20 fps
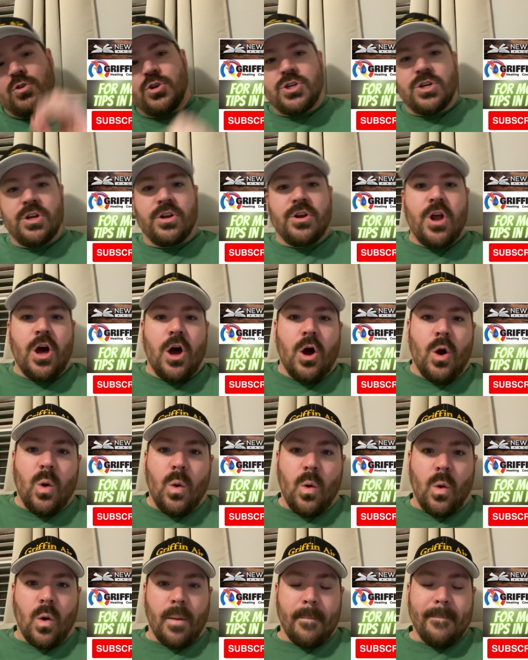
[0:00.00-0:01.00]
should know
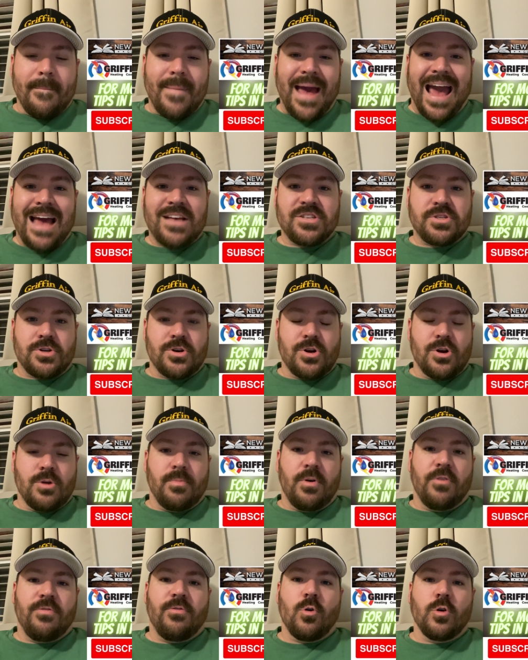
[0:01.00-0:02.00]
or master
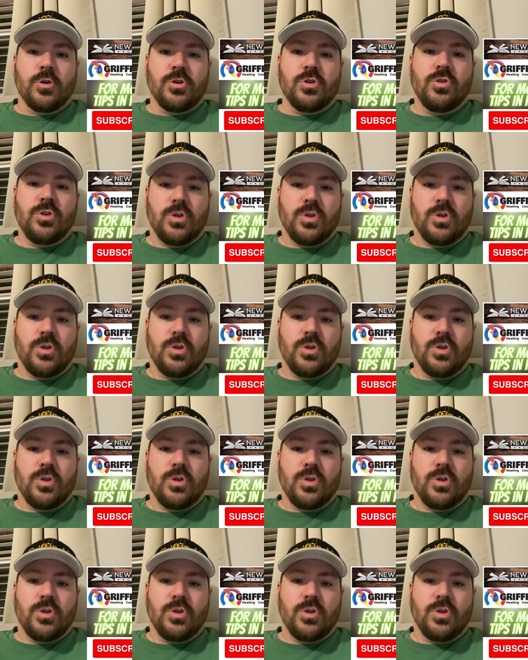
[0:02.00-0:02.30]
before you